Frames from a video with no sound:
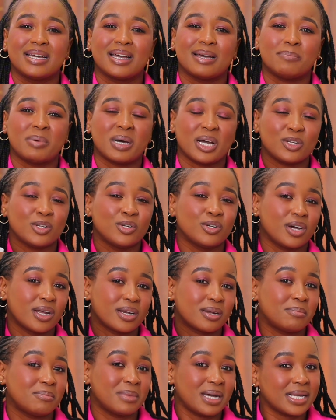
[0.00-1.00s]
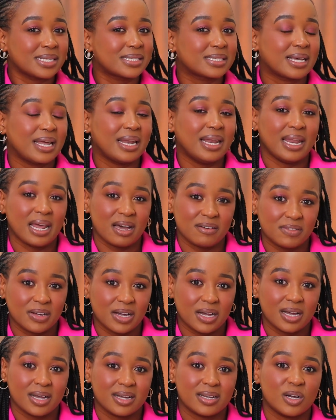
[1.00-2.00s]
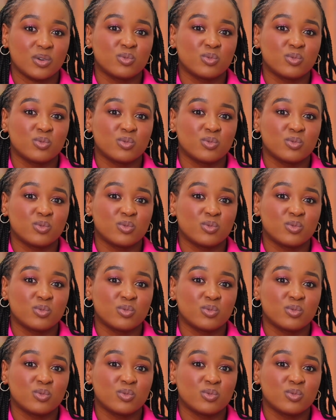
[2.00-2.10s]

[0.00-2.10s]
but you're not a mask lover,